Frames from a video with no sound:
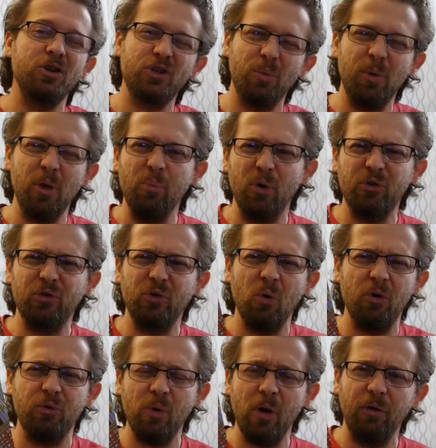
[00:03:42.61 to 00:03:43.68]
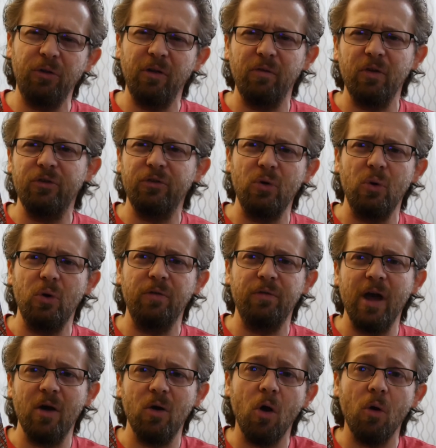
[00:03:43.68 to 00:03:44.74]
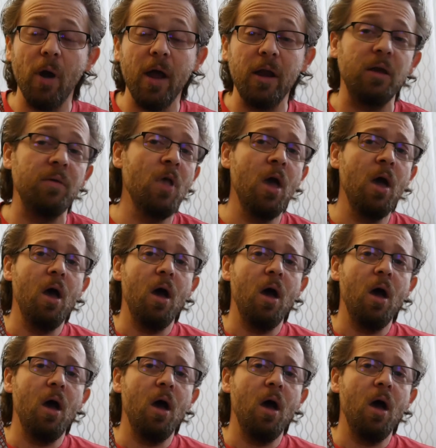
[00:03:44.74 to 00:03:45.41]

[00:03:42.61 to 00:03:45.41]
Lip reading: It should be bookstores relatively soon, if not already.